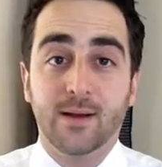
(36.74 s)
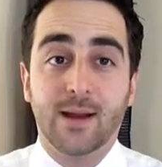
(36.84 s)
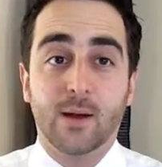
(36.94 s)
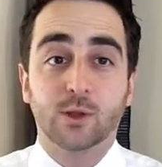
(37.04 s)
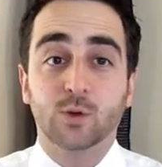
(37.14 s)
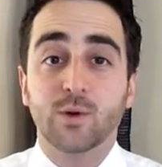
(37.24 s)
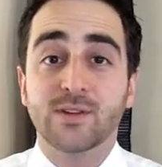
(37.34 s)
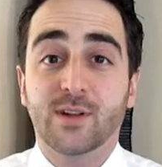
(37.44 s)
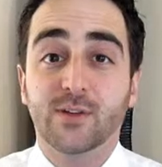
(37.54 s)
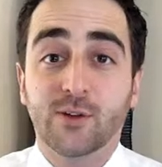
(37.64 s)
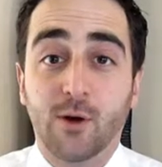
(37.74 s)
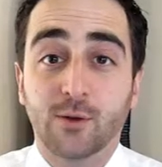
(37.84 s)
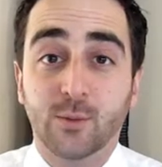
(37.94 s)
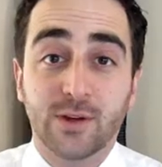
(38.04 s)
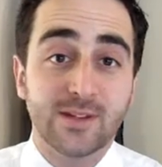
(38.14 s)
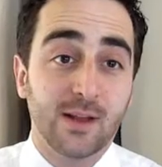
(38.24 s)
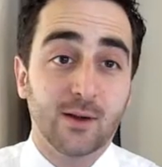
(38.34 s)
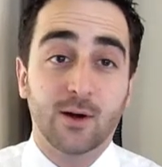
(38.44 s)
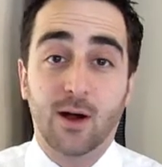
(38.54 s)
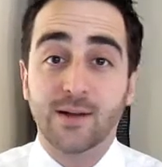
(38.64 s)
Now, a short sale starts when a
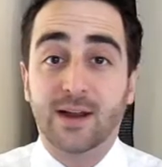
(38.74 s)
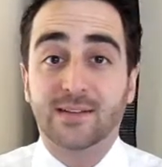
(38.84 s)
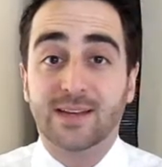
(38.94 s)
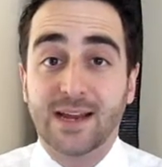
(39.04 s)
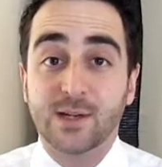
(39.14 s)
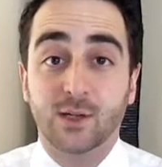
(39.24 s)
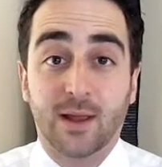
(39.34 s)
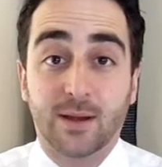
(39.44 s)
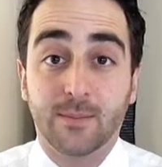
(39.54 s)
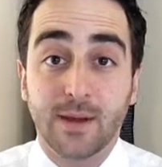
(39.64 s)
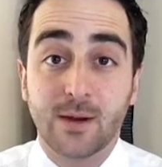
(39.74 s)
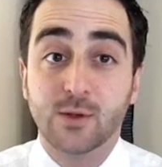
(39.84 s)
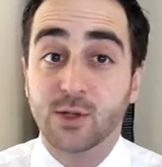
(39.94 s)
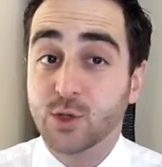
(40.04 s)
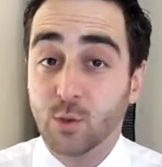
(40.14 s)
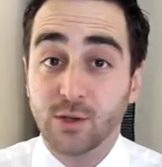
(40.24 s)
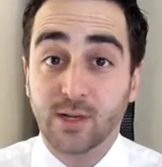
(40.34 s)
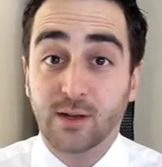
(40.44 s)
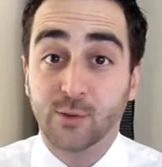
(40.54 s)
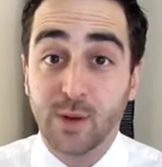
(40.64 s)
seller contacts an agent like me who's a short
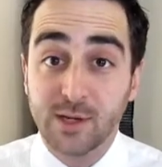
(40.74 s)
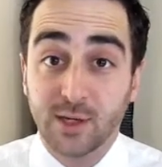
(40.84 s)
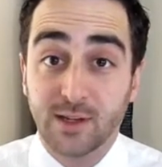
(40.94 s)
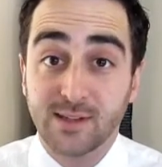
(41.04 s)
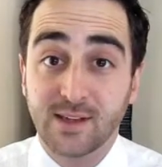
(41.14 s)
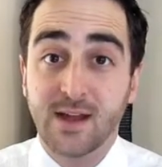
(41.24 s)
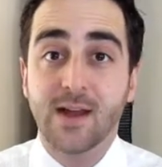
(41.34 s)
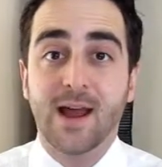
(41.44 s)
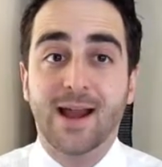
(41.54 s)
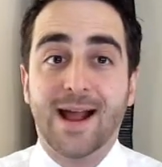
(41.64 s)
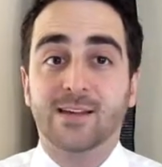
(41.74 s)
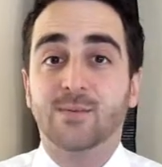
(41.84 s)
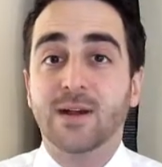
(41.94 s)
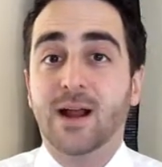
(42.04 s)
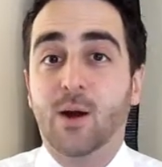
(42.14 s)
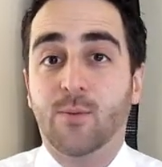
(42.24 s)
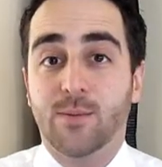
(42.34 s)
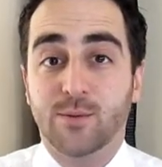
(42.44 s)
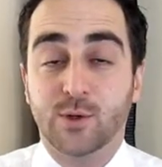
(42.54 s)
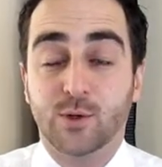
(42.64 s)
sale specialist and asks me to help
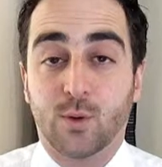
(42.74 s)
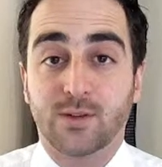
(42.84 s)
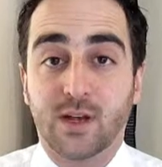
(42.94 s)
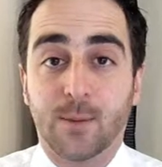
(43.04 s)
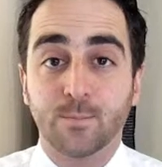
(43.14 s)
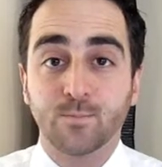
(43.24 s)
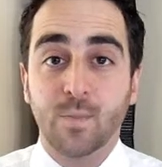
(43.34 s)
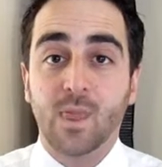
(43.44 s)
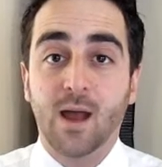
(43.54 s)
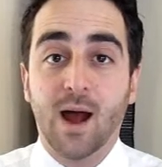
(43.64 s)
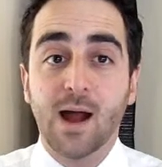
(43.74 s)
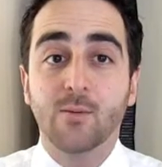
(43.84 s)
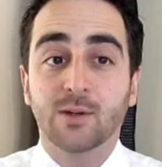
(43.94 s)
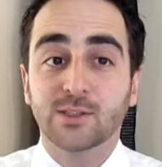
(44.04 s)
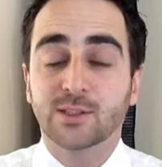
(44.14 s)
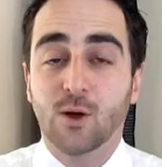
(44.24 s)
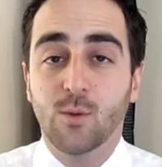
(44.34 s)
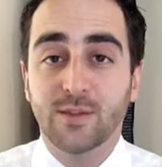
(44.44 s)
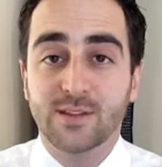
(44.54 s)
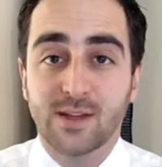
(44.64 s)
them do a short sale. I will
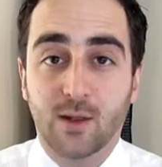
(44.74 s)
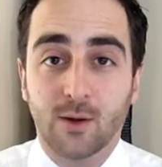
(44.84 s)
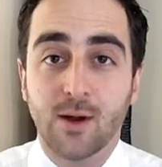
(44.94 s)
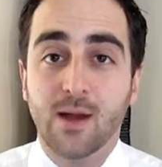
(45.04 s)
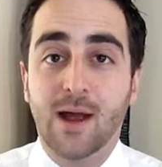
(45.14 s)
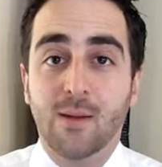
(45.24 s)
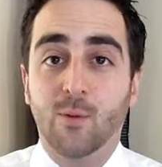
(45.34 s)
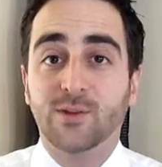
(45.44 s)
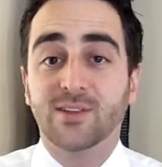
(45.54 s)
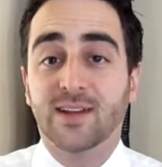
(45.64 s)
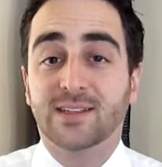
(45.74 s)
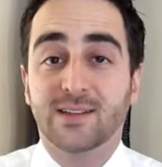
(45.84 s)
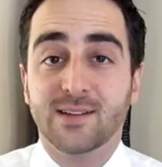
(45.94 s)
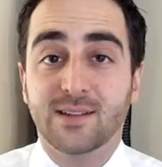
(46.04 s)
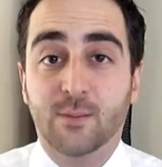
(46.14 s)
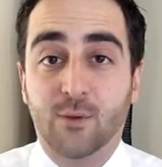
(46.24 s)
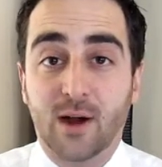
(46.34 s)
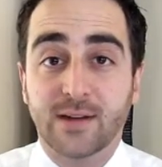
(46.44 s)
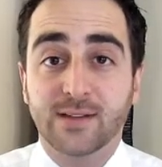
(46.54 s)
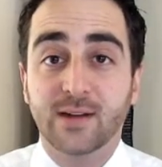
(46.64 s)
consult with the seller and we'll select a listing
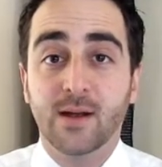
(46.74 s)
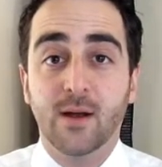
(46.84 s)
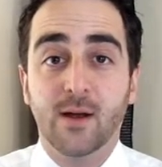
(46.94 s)
price.